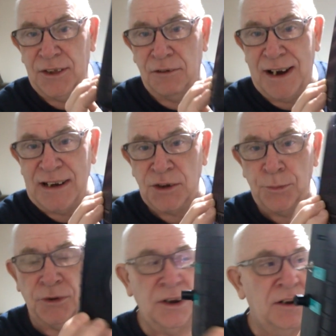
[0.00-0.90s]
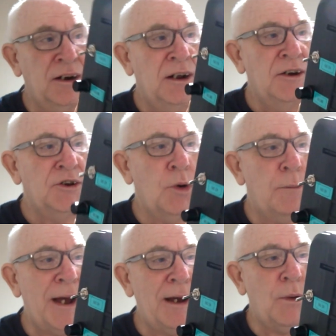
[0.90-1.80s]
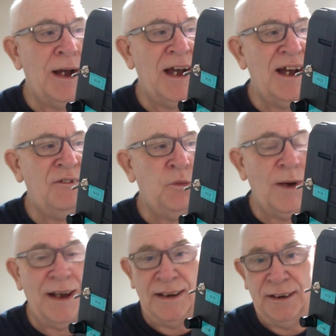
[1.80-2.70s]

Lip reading: the rates button, to about halfway,